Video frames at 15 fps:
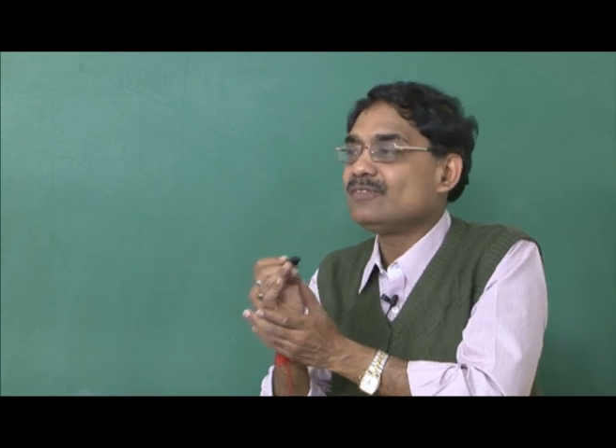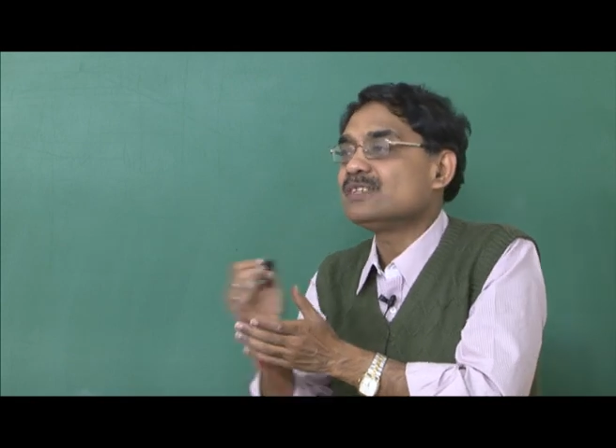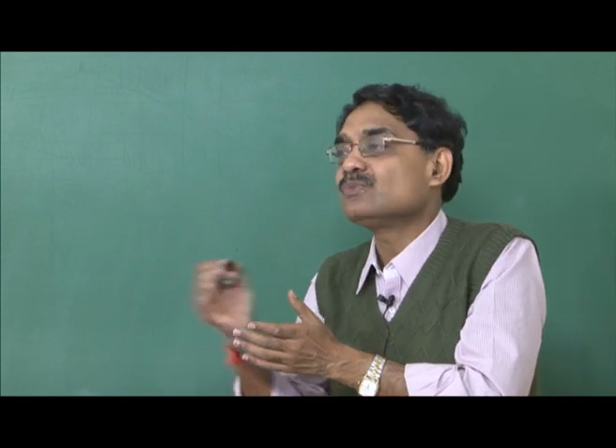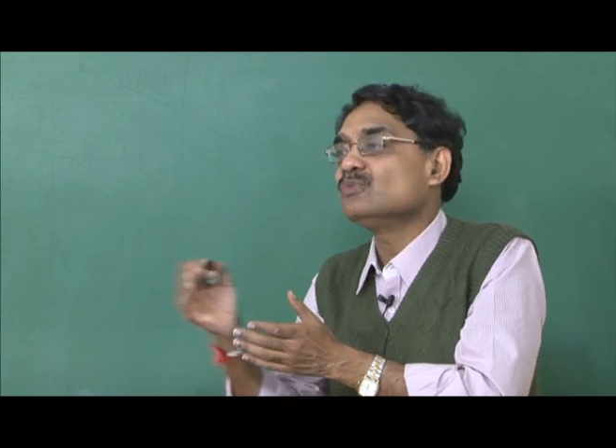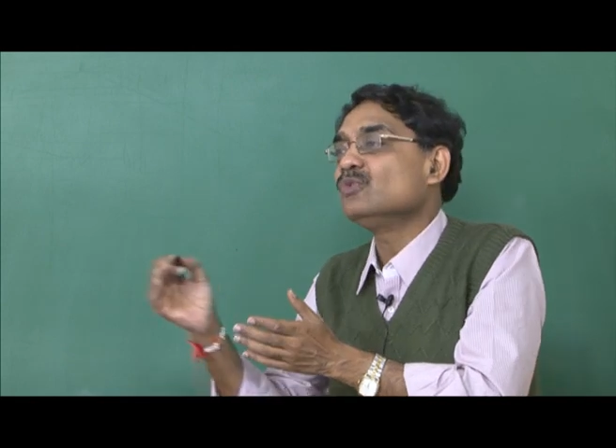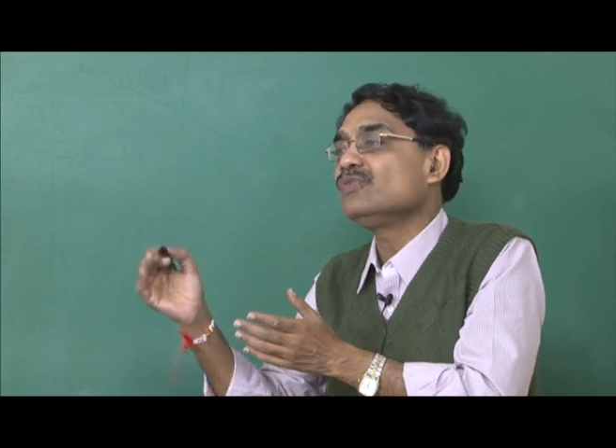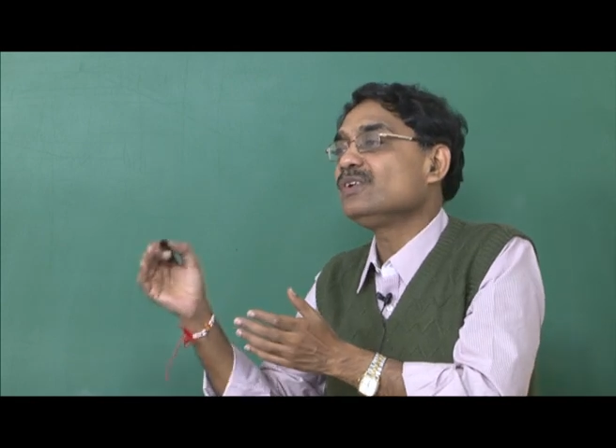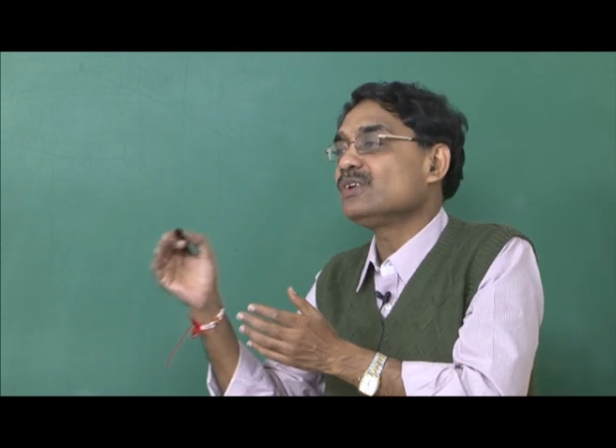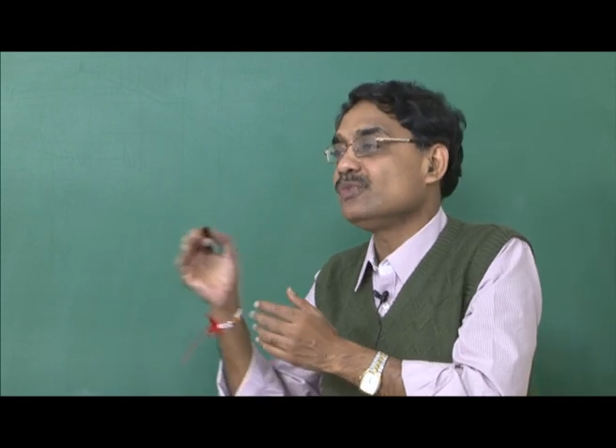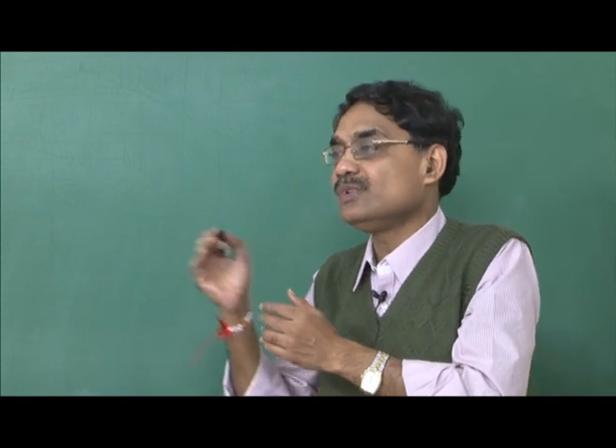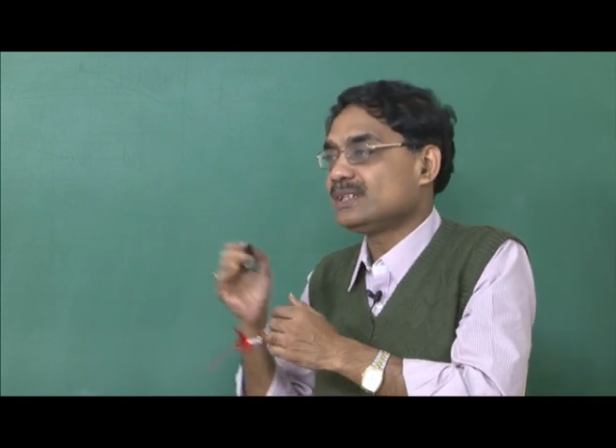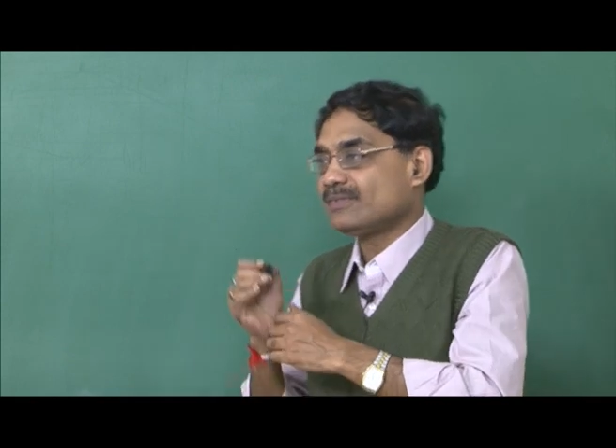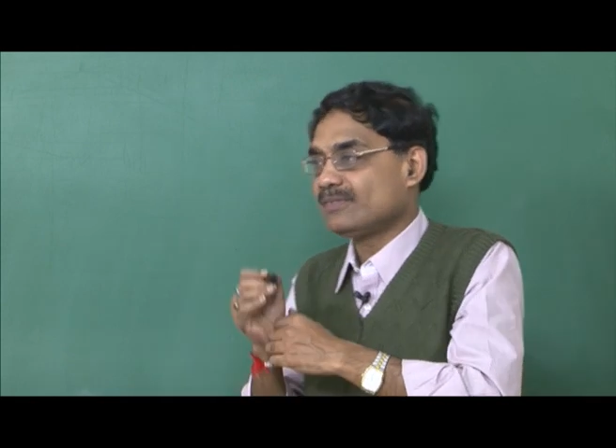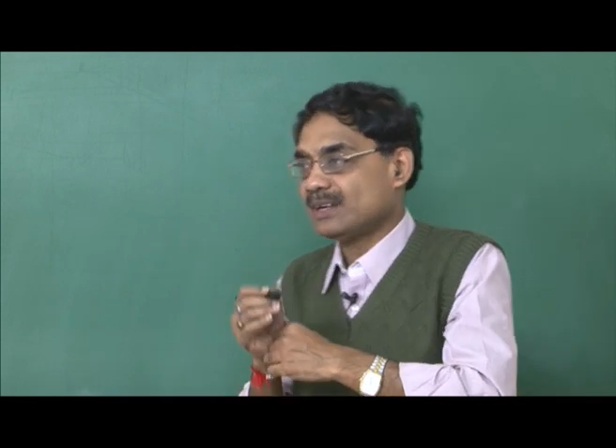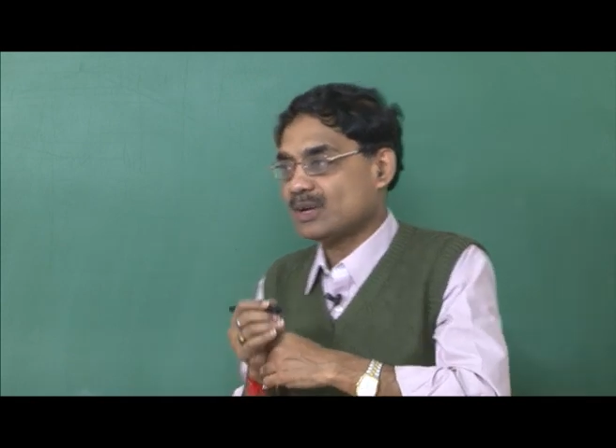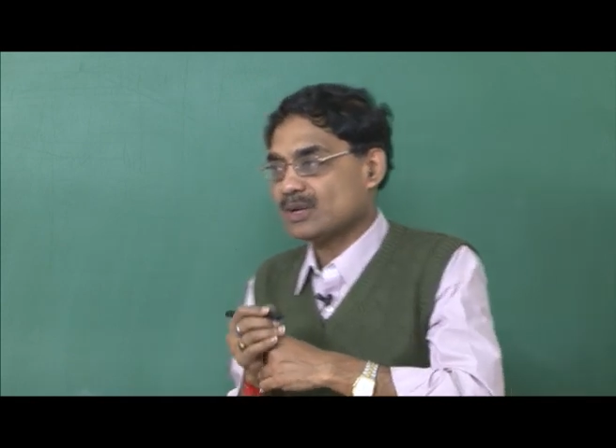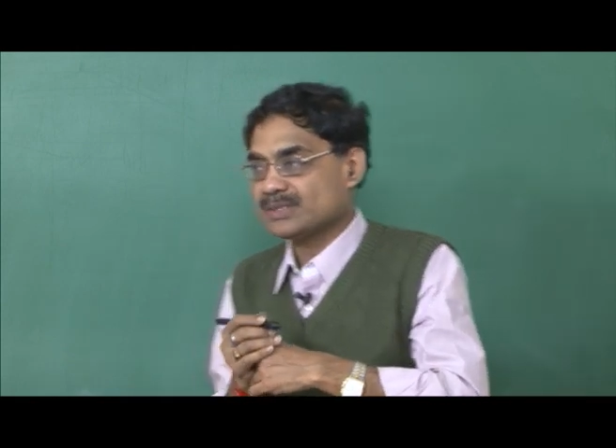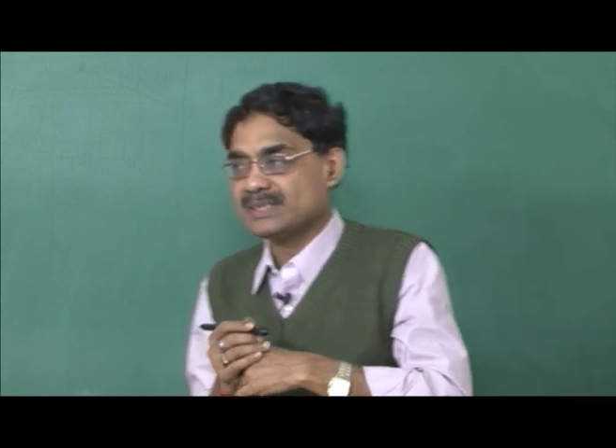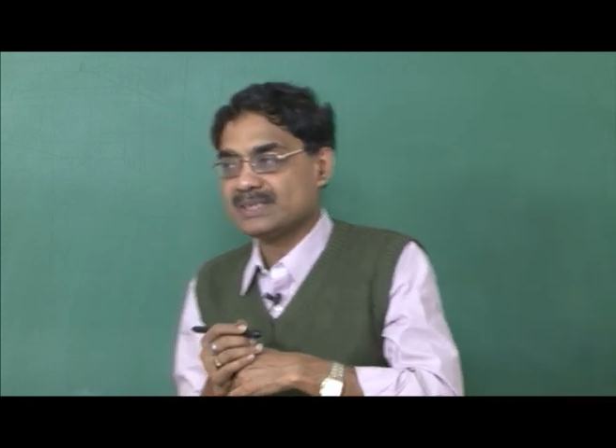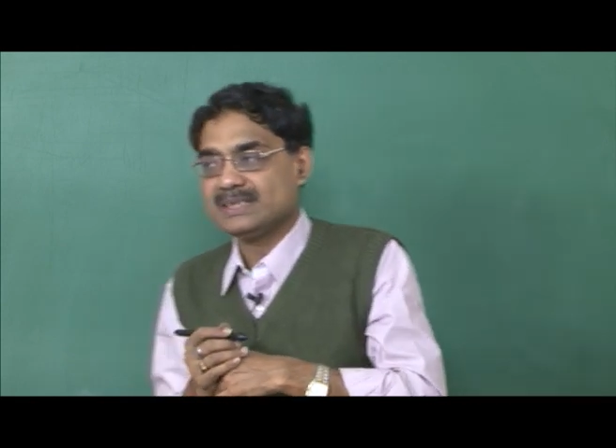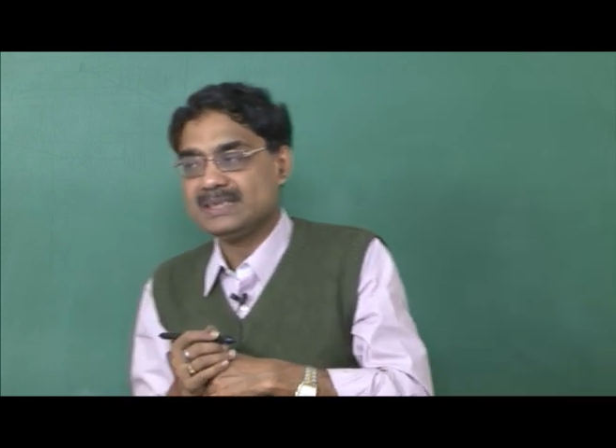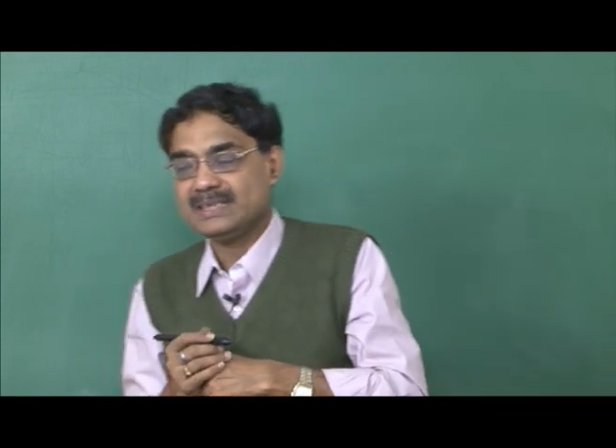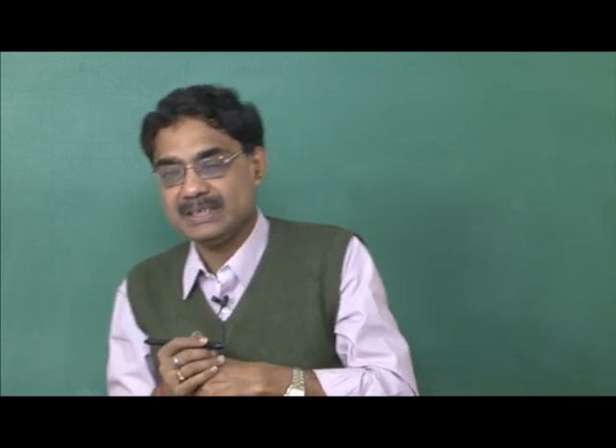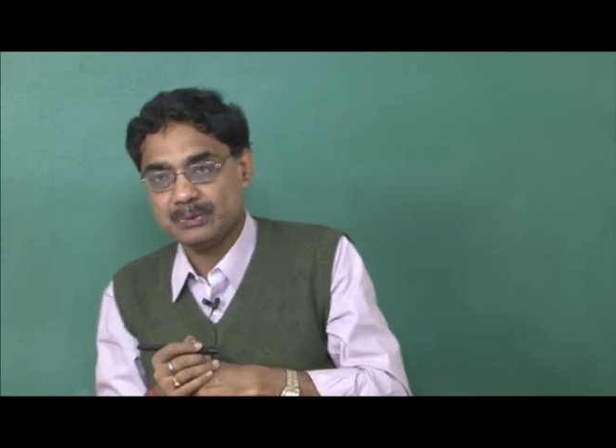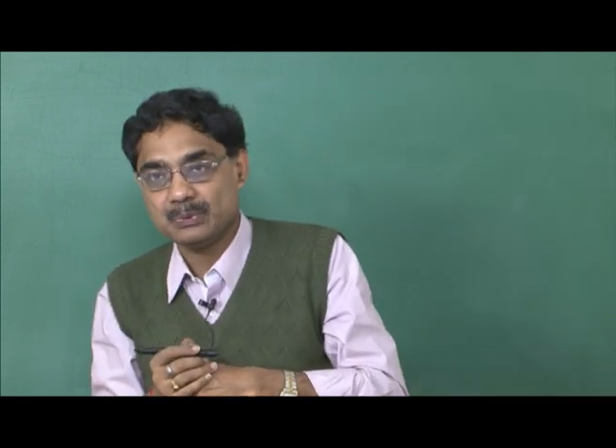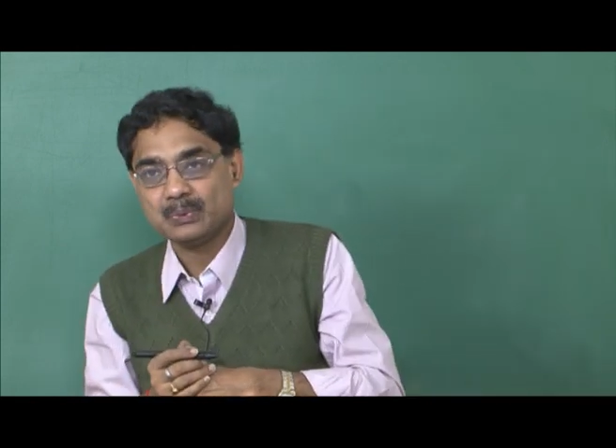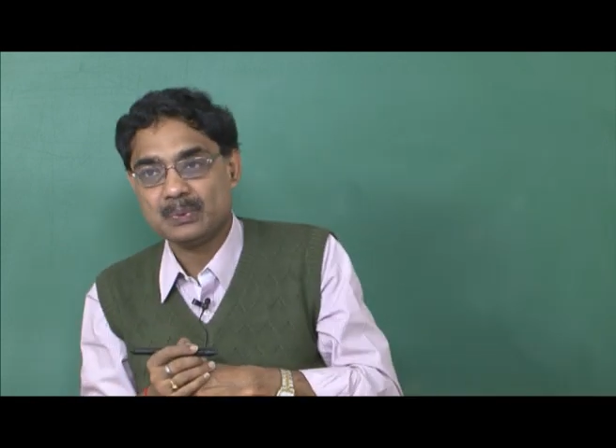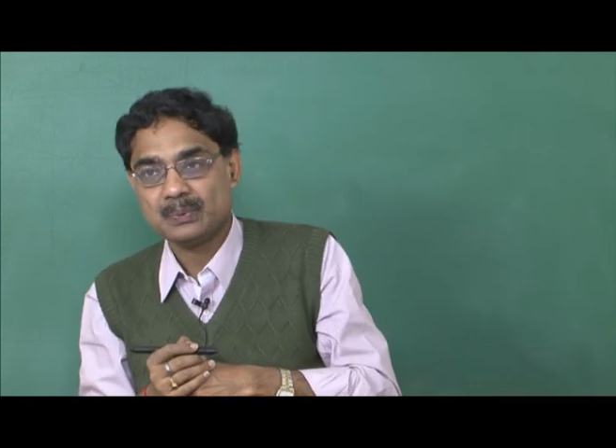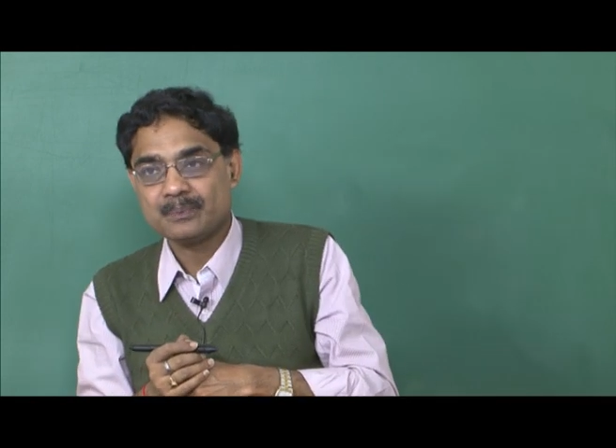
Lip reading: is moving with a velocity u.